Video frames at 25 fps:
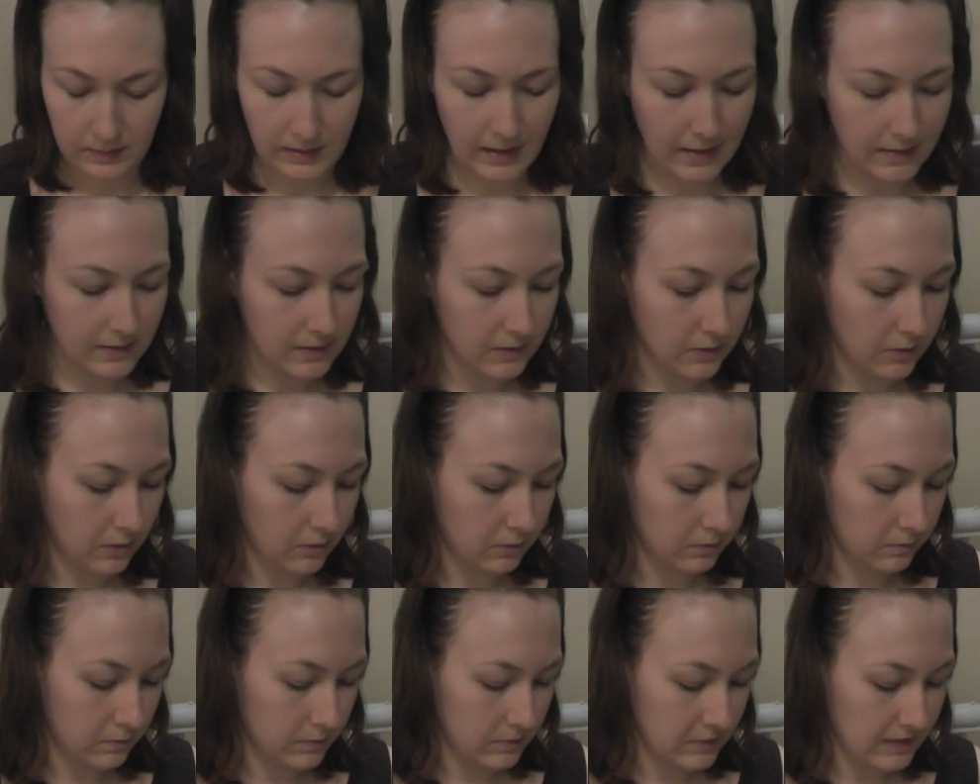that's
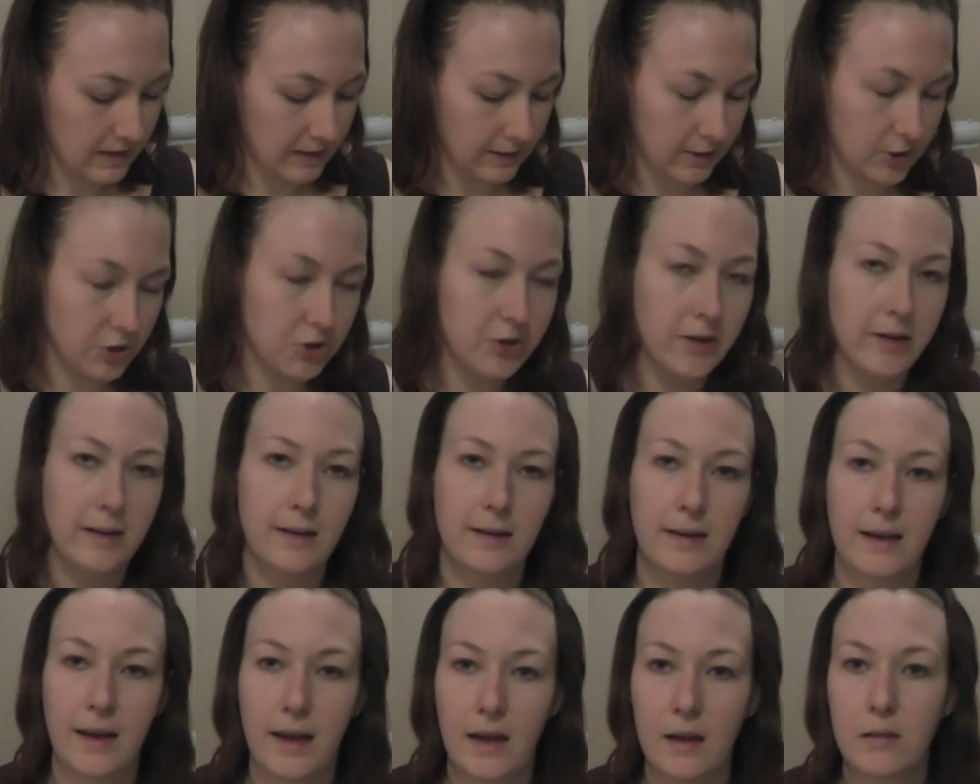all salon
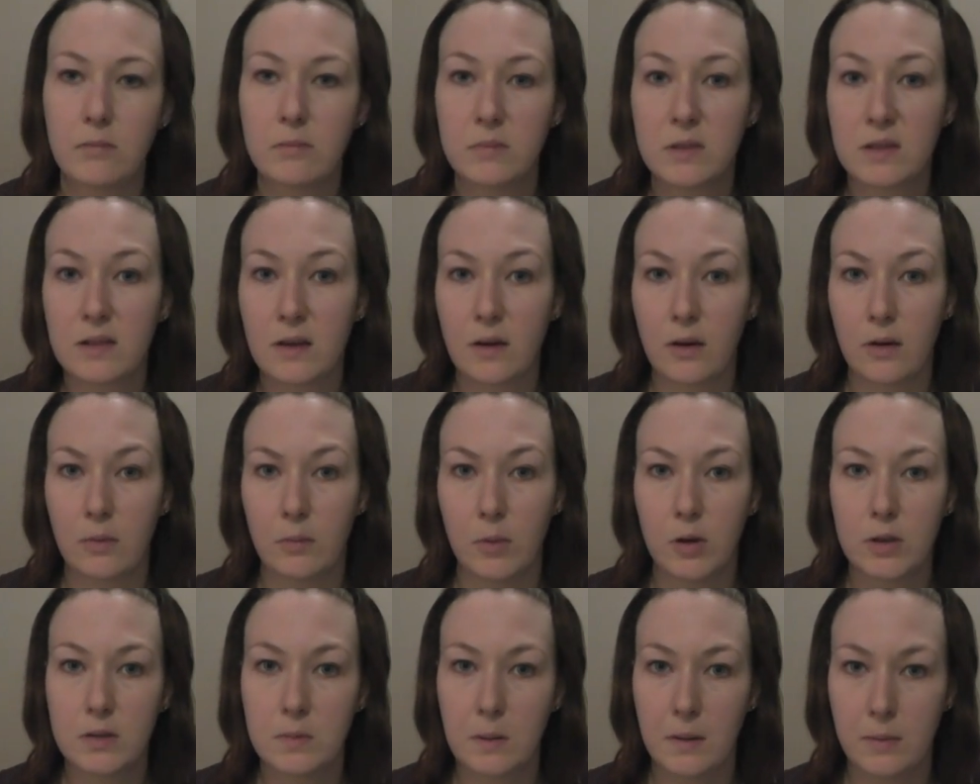treated hair, so
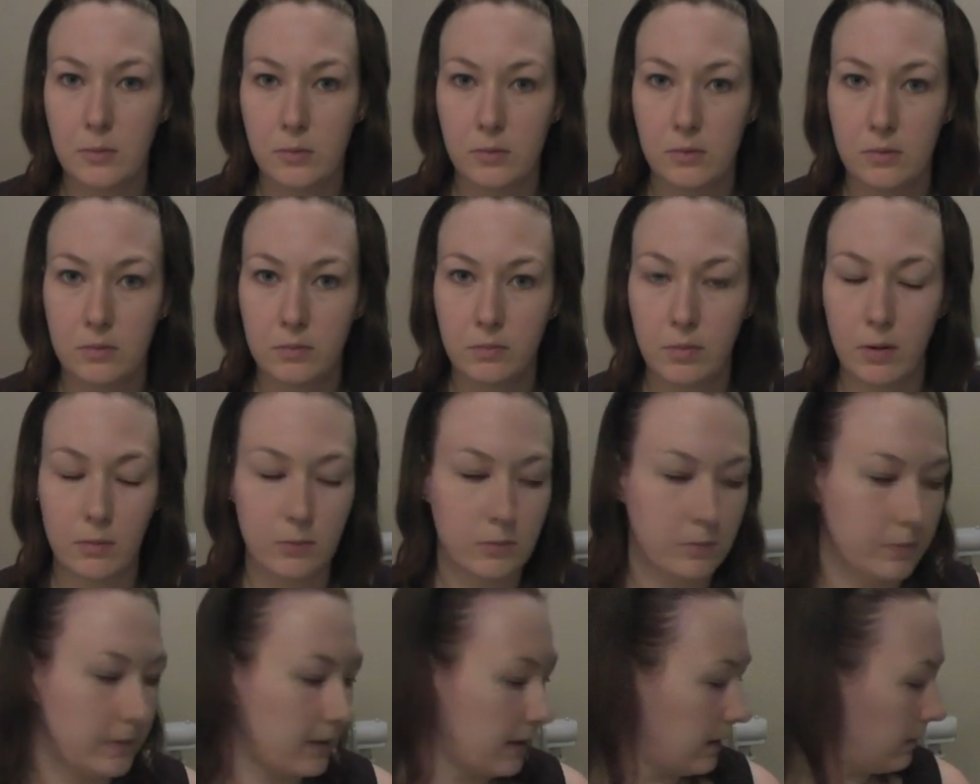most people
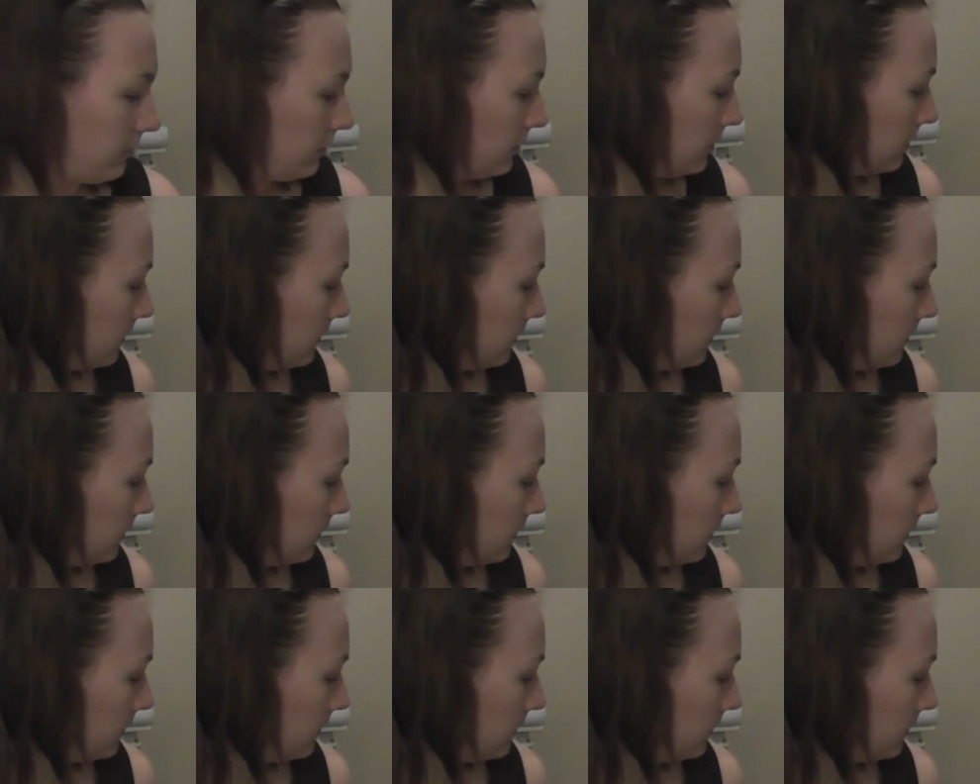probably